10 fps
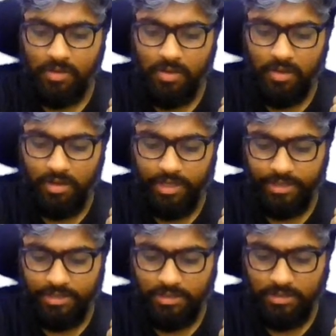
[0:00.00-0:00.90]
All
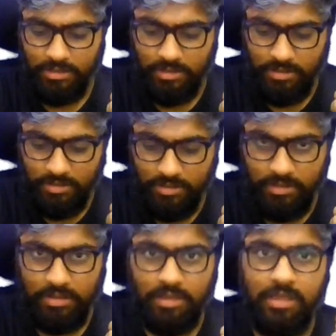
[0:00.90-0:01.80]
right.
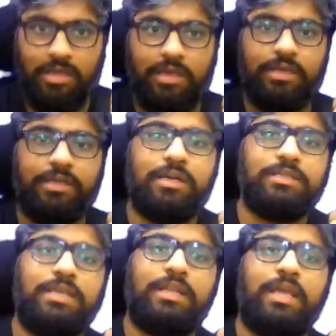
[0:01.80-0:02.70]

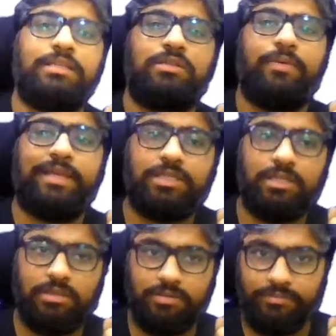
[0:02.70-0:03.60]
Here's our next question.